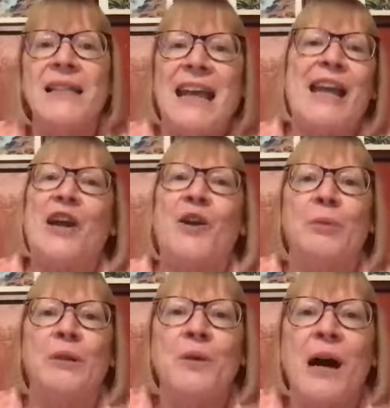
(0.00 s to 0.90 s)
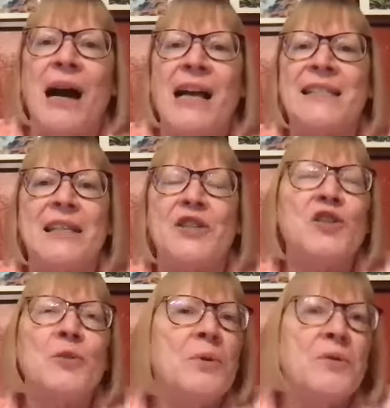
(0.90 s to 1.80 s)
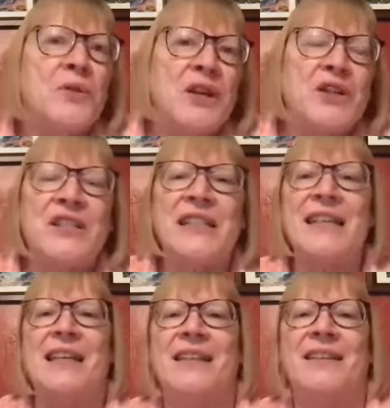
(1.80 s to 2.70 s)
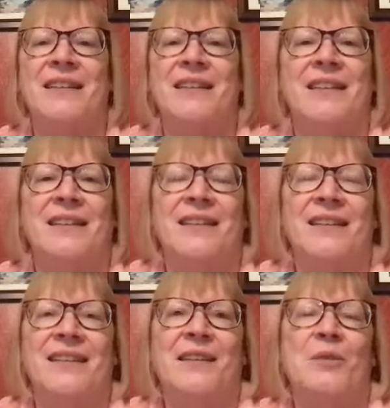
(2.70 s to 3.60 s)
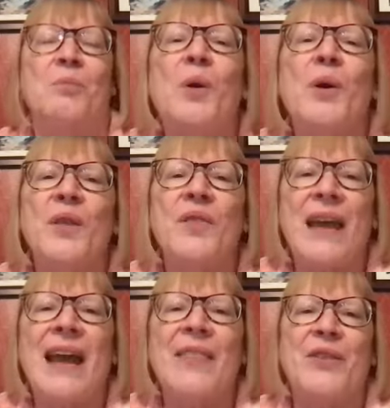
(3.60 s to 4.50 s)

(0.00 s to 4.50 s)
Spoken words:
hair, blue eyes, and super fair skin. More than that,